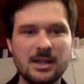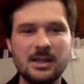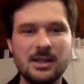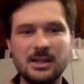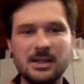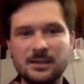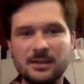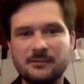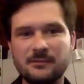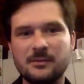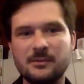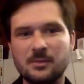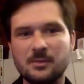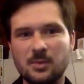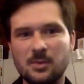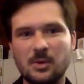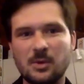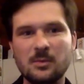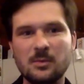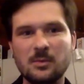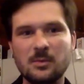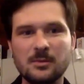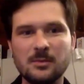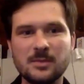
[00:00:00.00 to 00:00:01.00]
different
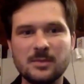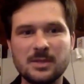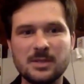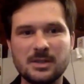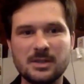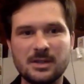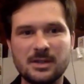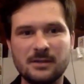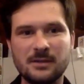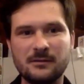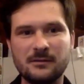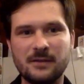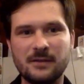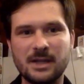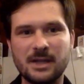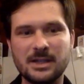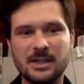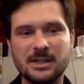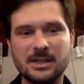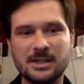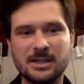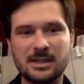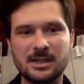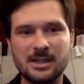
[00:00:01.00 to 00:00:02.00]
problems that
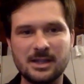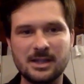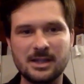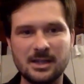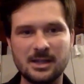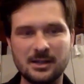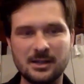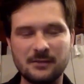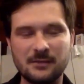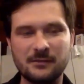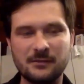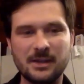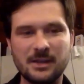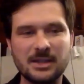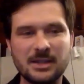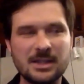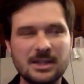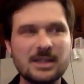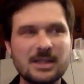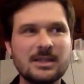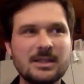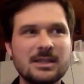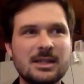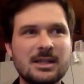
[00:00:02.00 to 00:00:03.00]
face that face
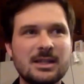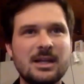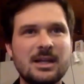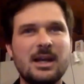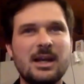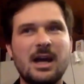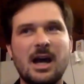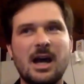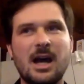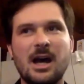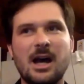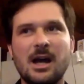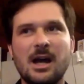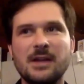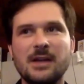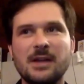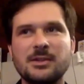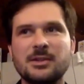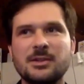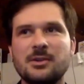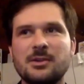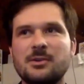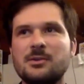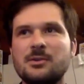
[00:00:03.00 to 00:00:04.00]
us. Uh, and
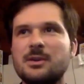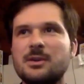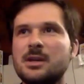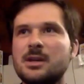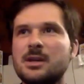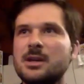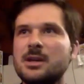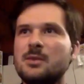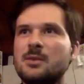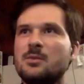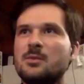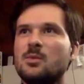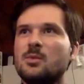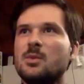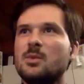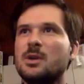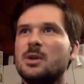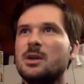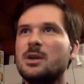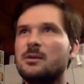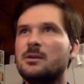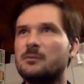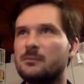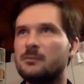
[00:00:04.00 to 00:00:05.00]
so in,
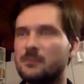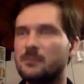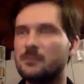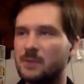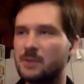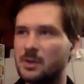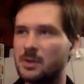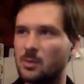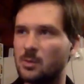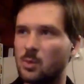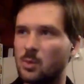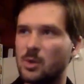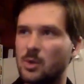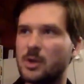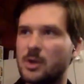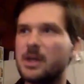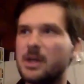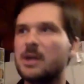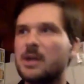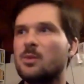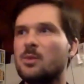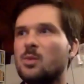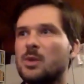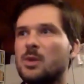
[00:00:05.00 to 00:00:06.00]
in, in
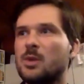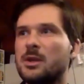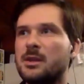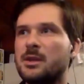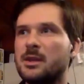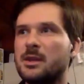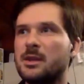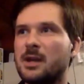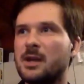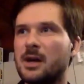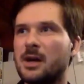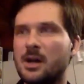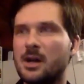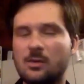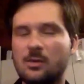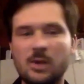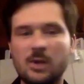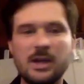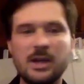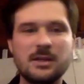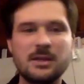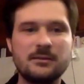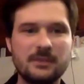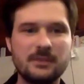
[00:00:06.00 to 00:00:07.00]
working with a, a,
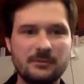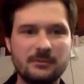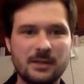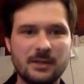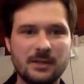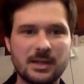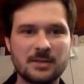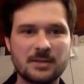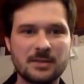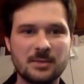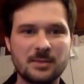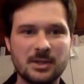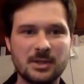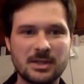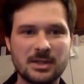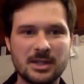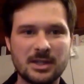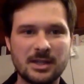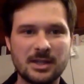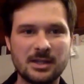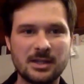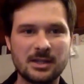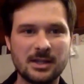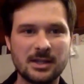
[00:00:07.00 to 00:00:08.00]
range of different experts,
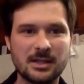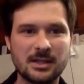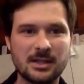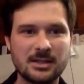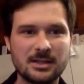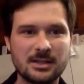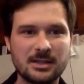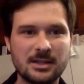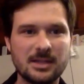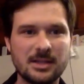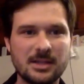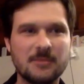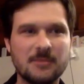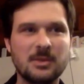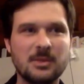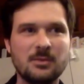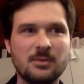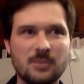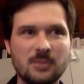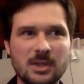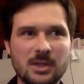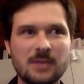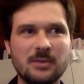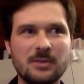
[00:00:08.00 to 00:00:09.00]
I think that's, that's been
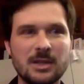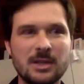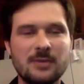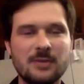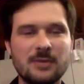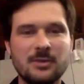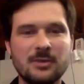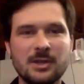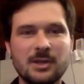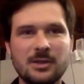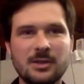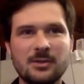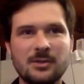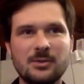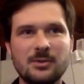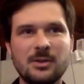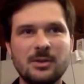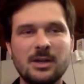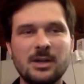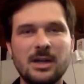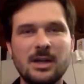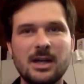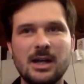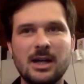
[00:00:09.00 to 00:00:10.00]
really, really critical.
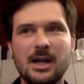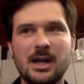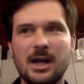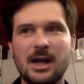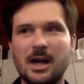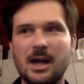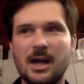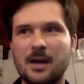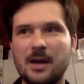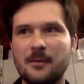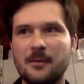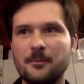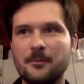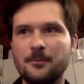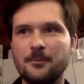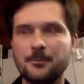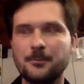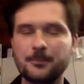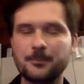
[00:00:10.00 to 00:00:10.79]
Um,